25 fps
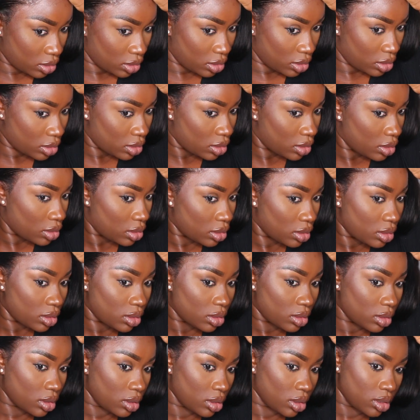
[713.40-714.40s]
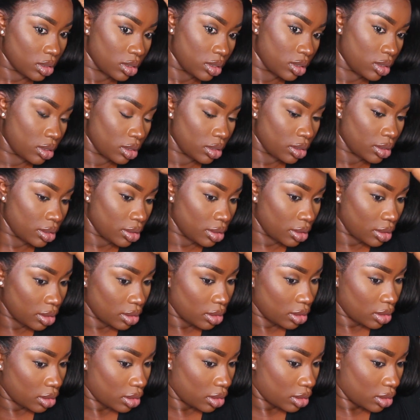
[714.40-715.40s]

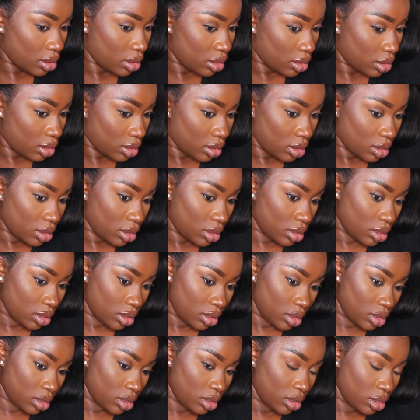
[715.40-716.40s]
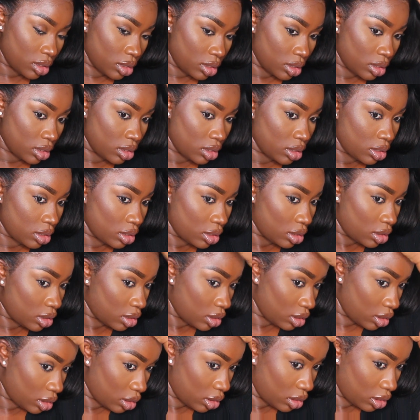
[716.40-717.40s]

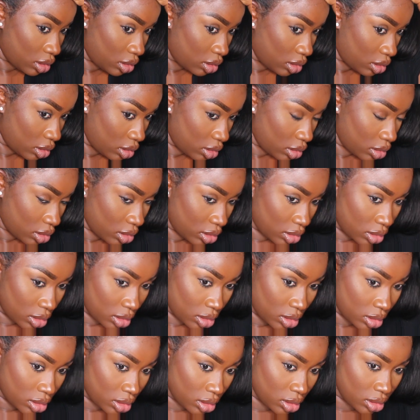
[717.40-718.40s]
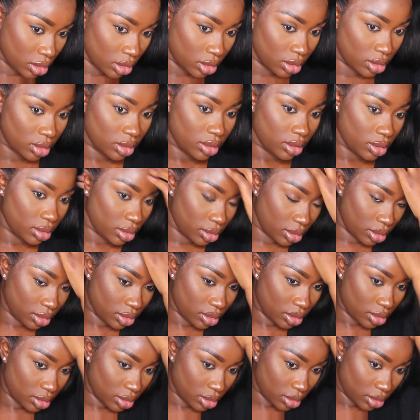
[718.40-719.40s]

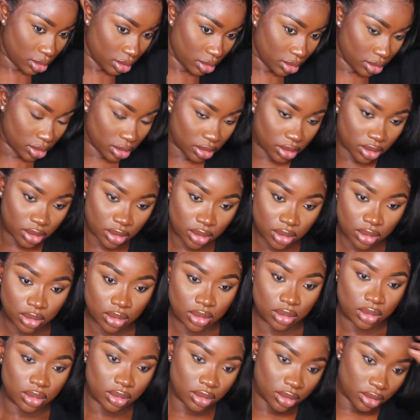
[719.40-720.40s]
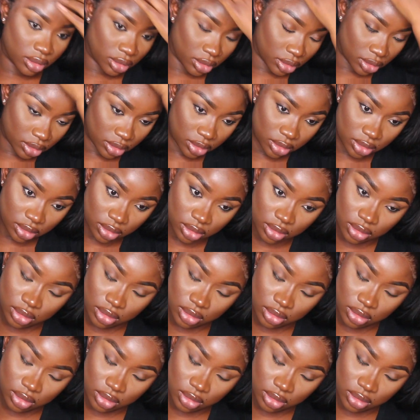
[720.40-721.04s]
No one is speaking in this clip.